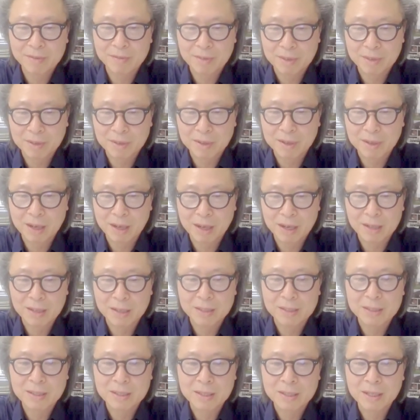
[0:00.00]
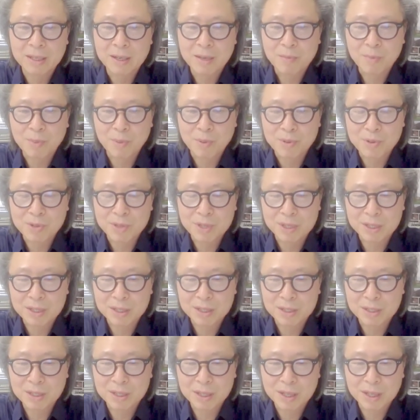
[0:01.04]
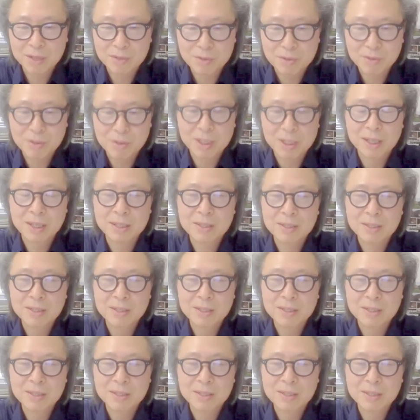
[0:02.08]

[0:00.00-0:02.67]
very long person in history.